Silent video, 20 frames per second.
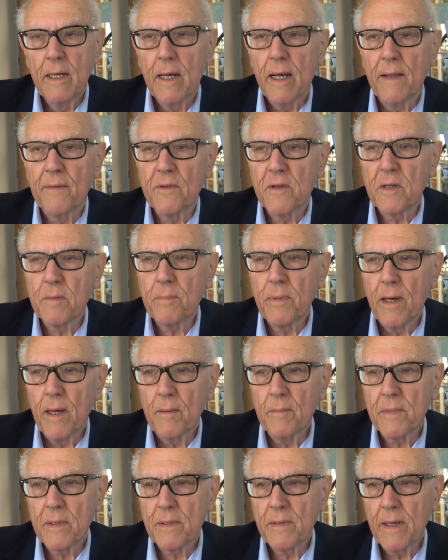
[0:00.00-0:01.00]
And the
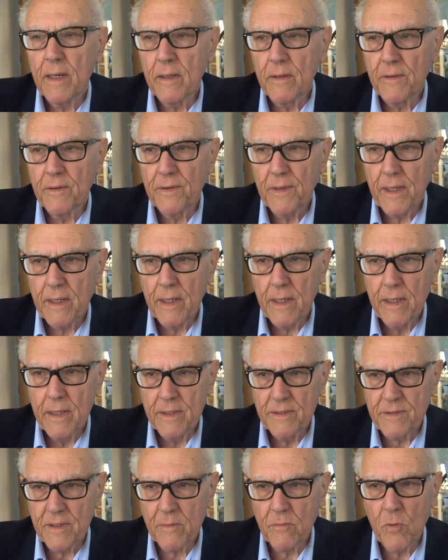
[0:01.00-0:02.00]
Department of Health then
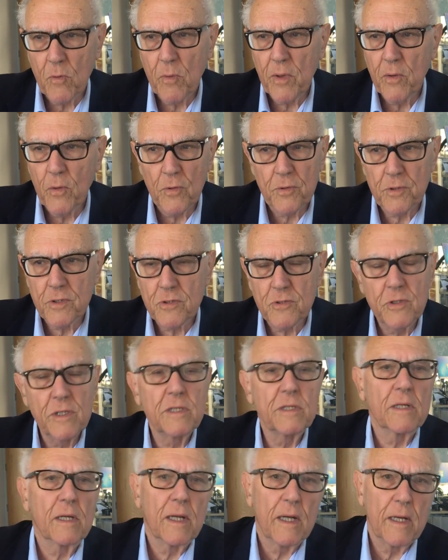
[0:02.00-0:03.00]
said, well, we ought to treat it